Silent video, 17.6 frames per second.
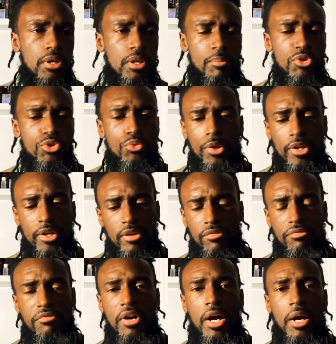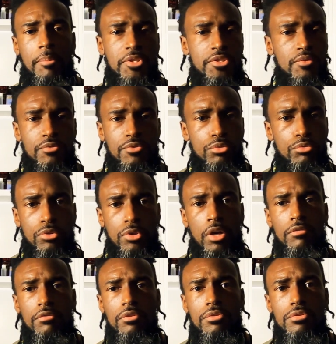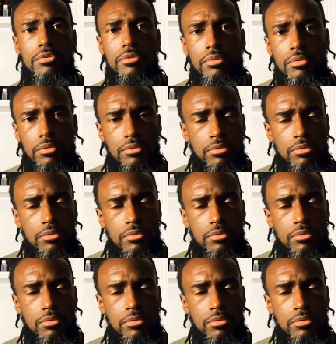in between the confinements of two covers.